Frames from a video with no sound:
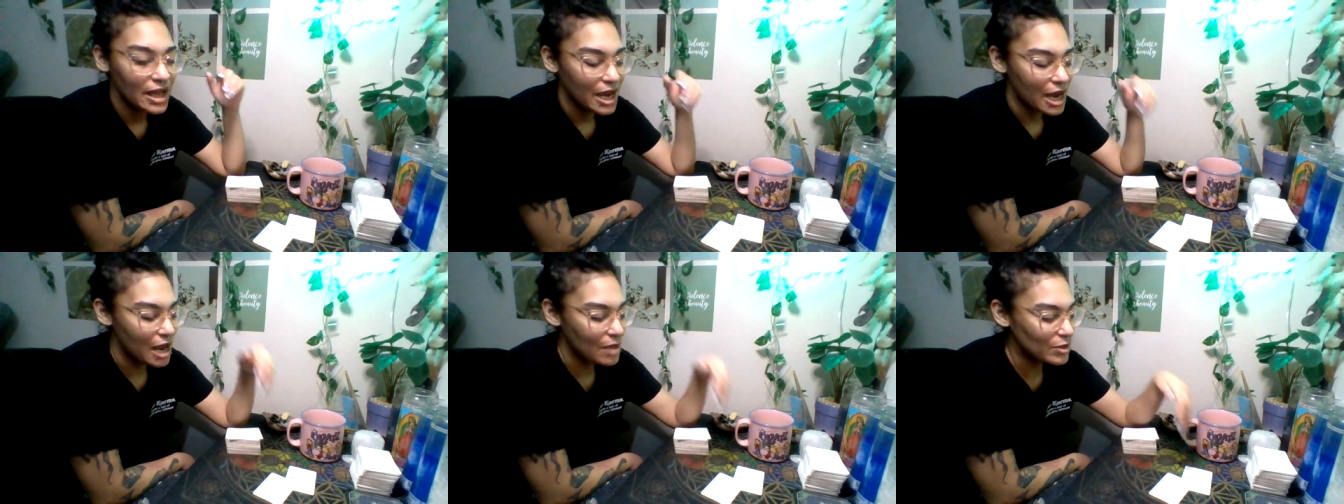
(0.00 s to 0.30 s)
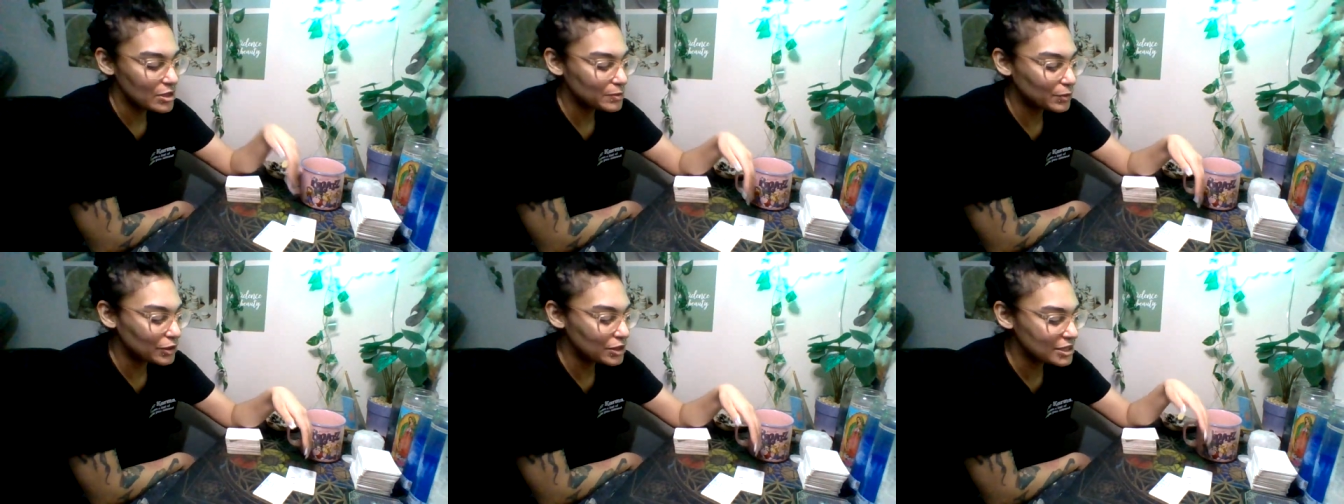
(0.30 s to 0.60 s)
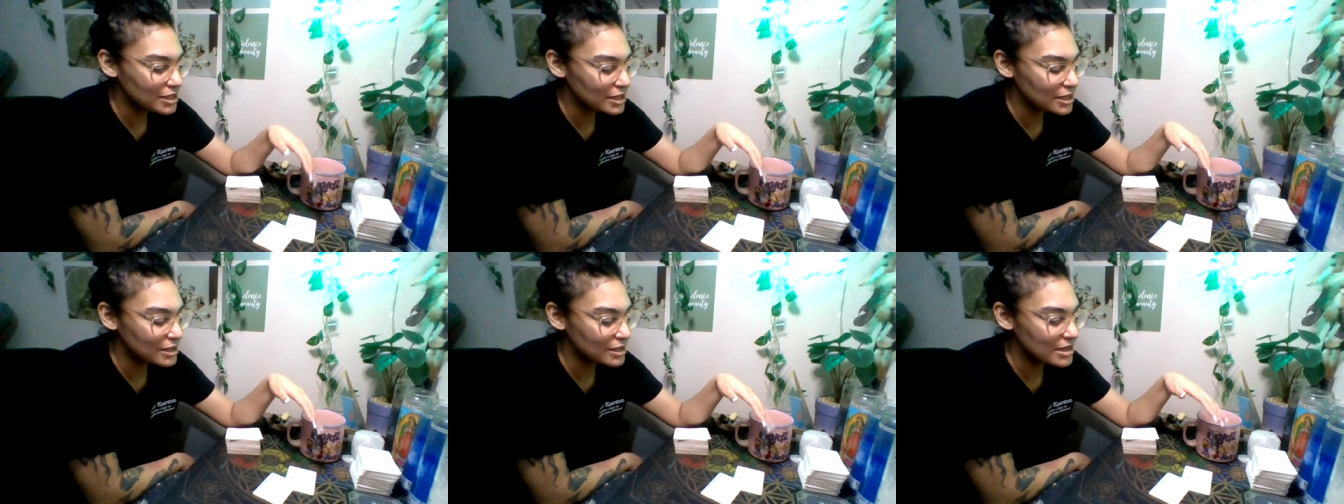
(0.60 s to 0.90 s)
And this
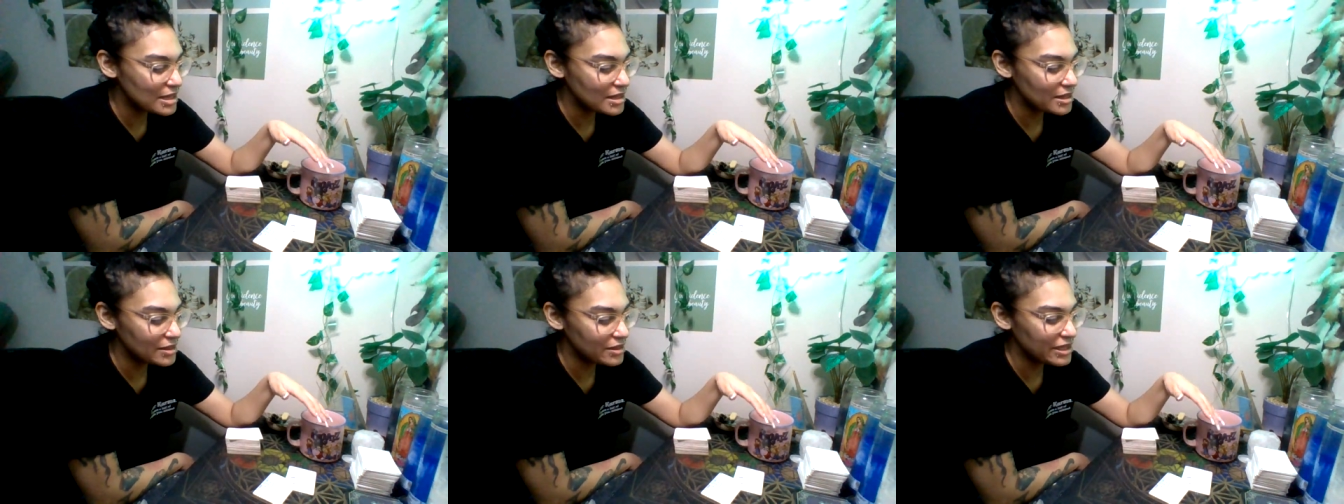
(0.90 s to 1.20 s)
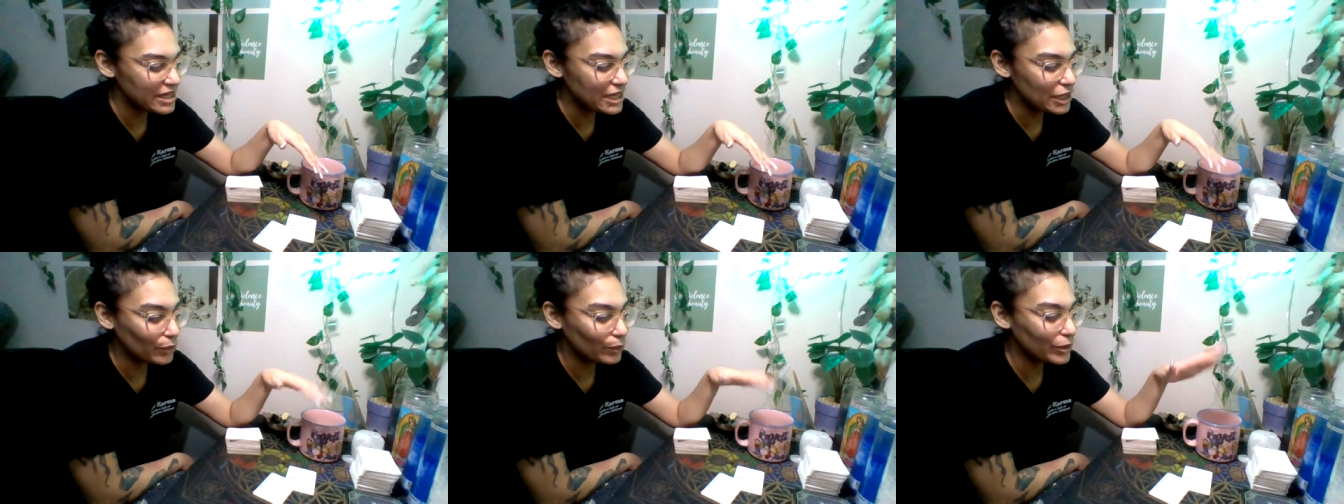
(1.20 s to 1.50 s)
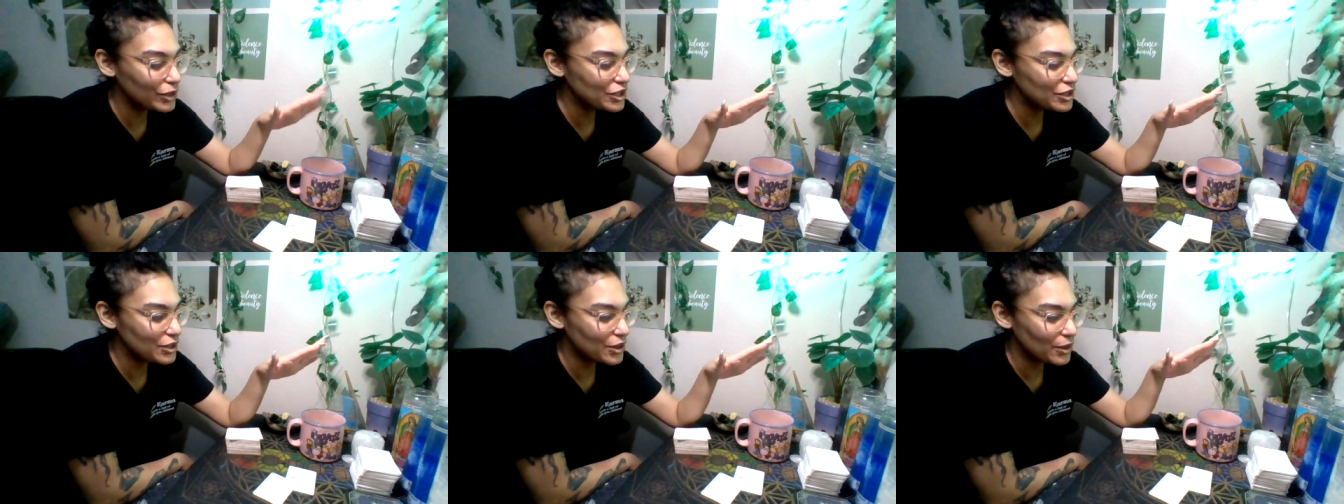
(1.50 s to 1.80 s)
person, the
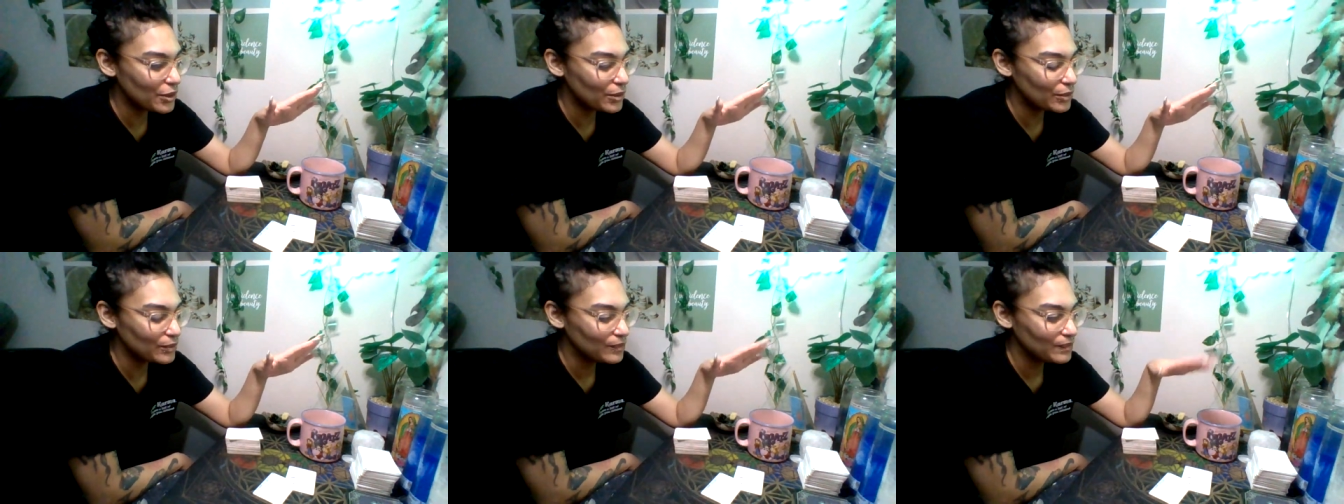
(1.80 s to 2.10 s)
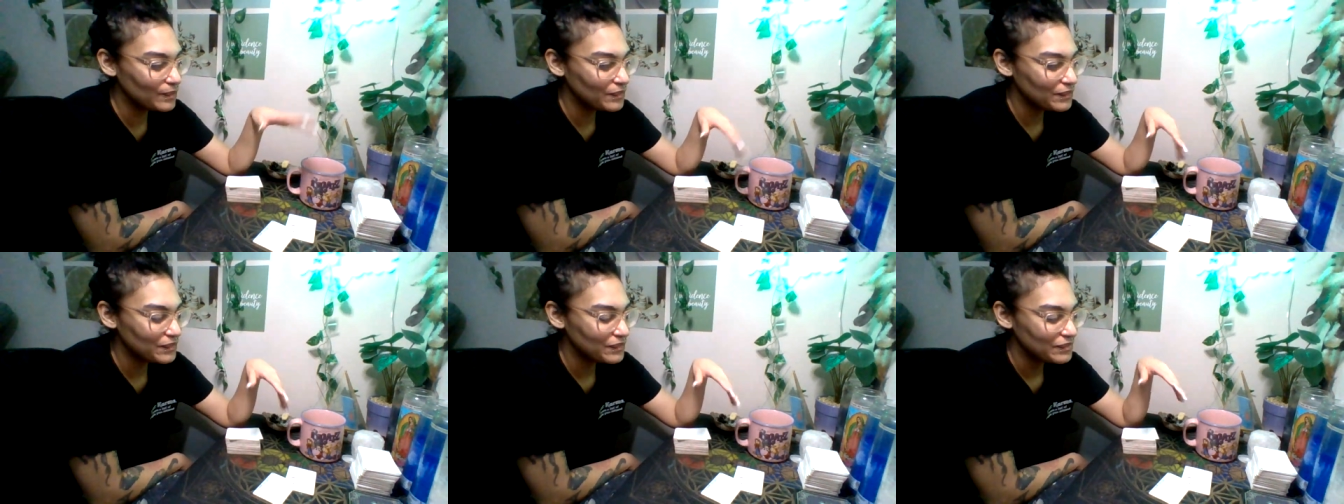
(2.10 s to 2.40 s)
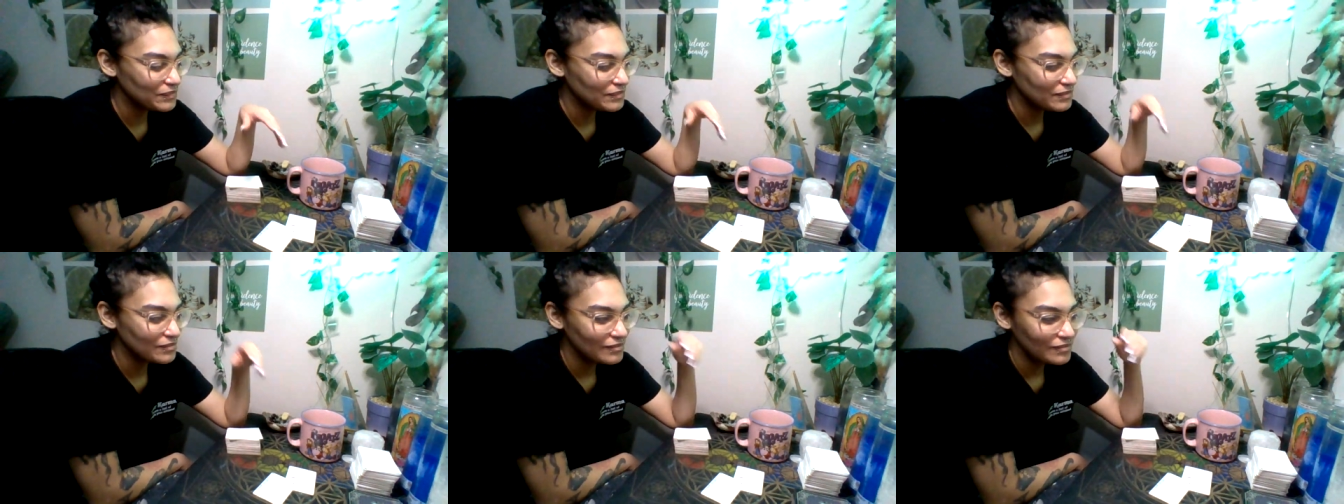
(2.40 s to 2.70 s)
original
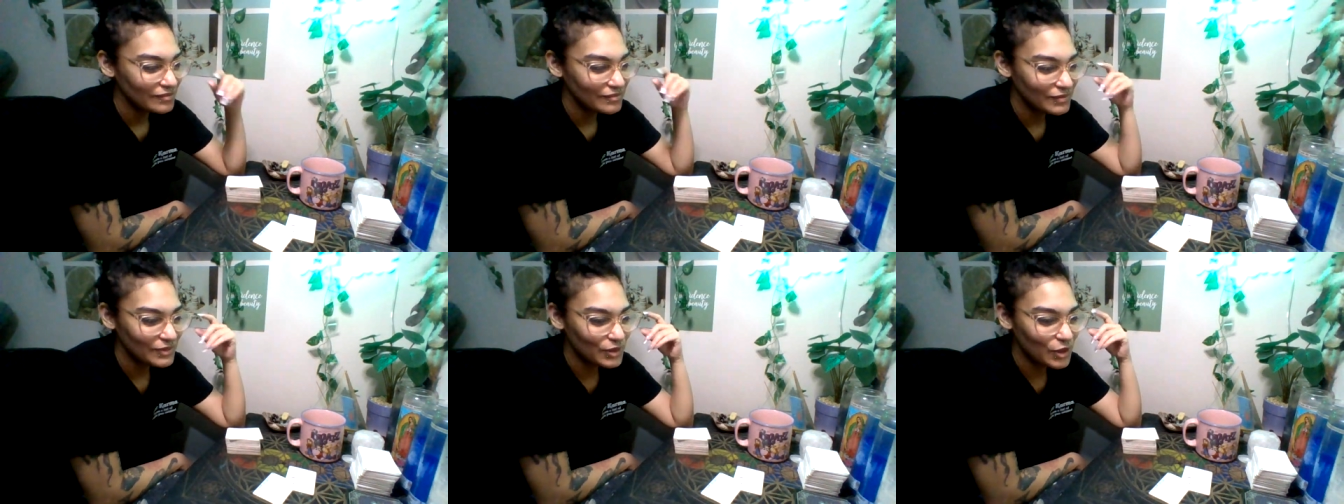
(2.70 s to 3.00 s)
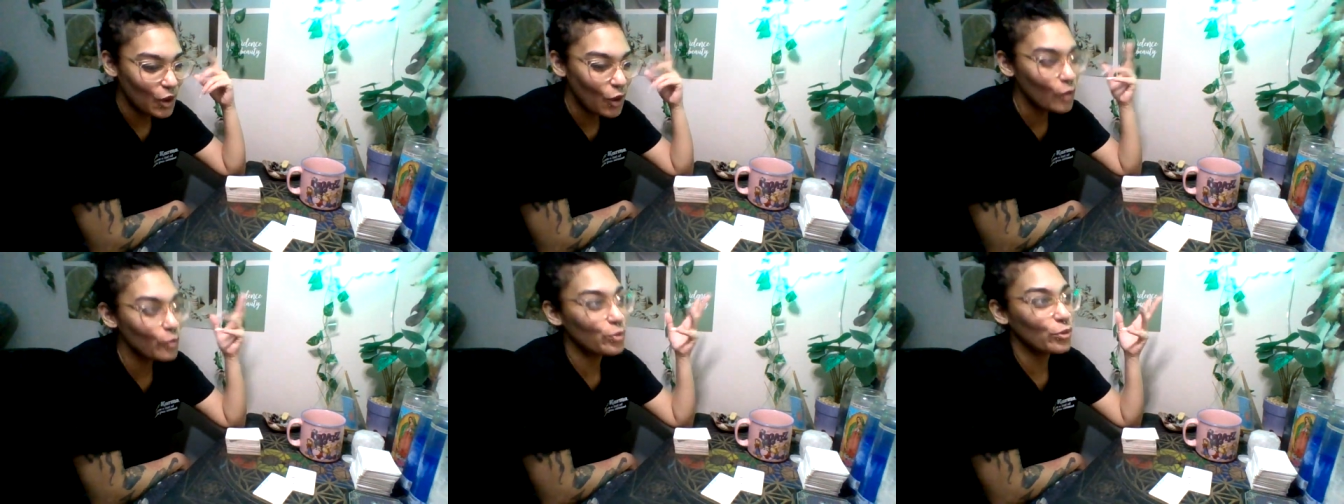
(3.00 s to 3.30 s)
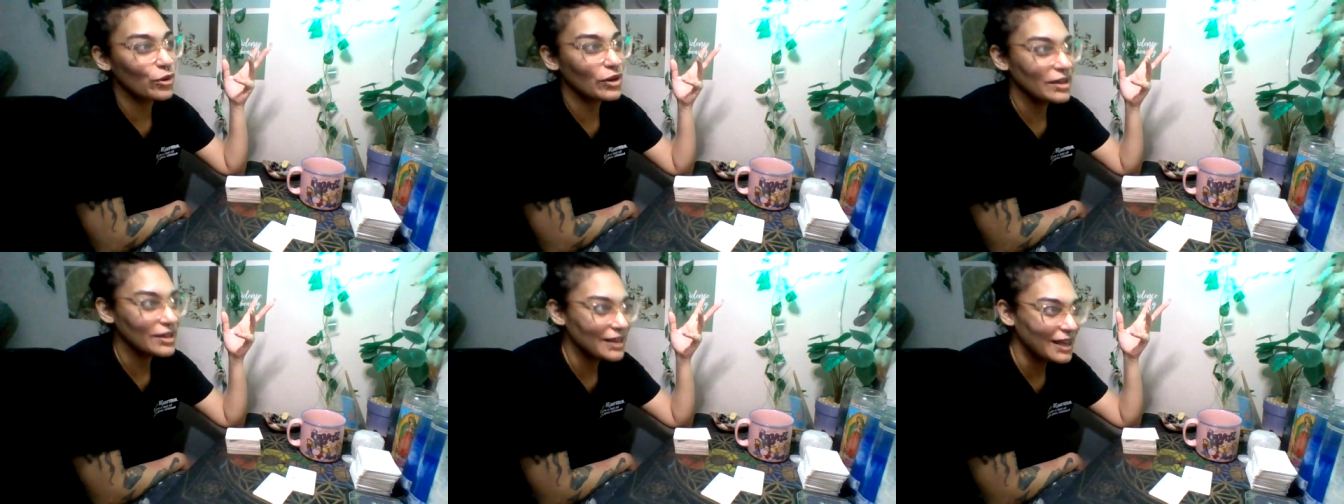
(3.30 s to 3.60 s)

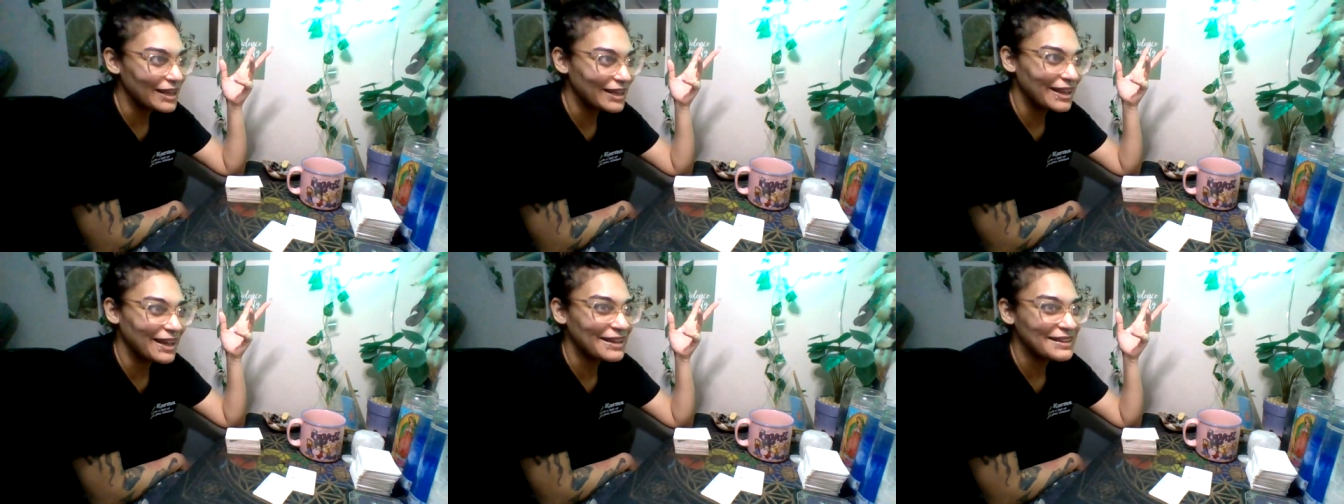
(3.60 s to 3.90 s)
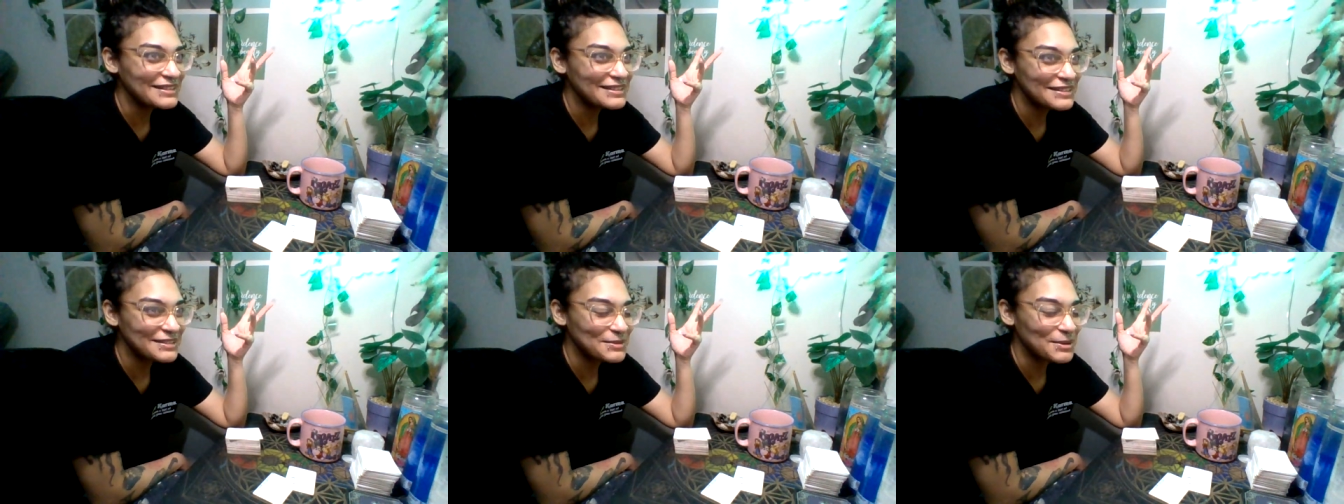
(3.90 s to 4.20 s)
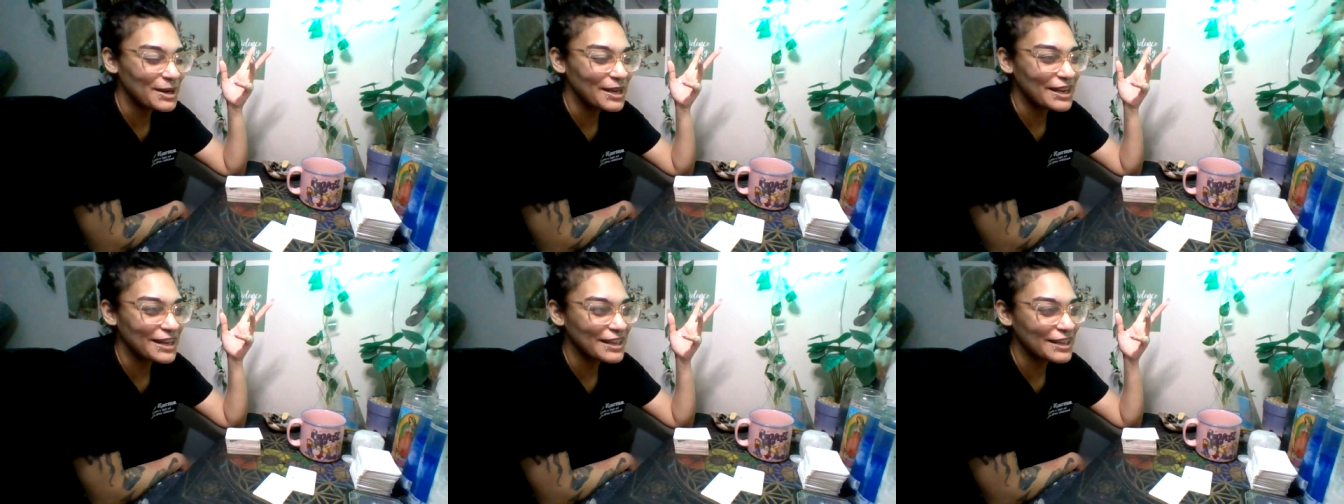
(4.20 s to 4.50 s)
culprit, I guess,
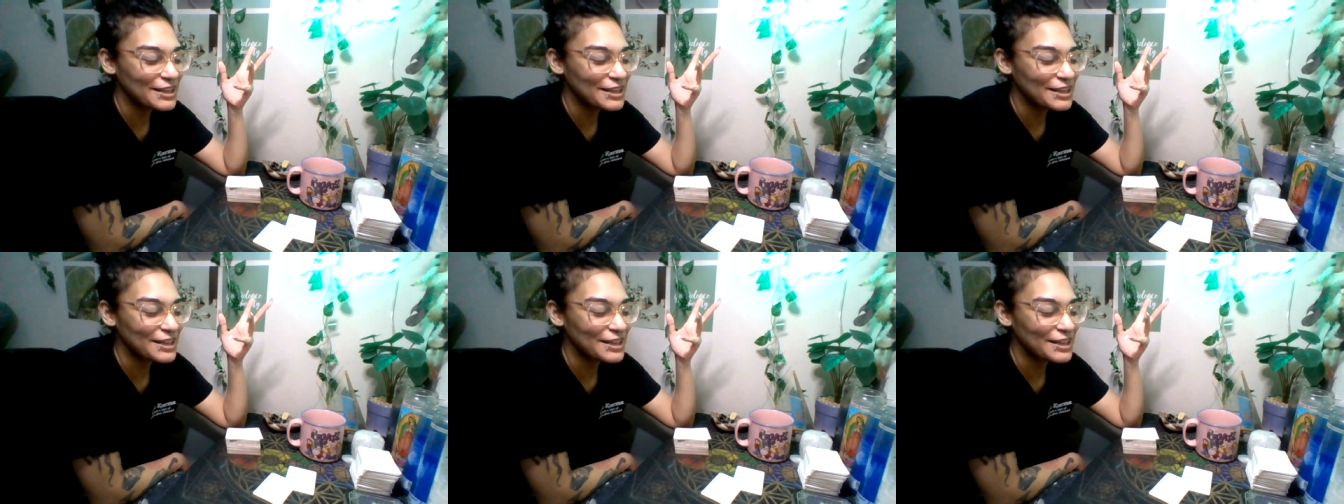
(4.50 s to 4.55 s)
right?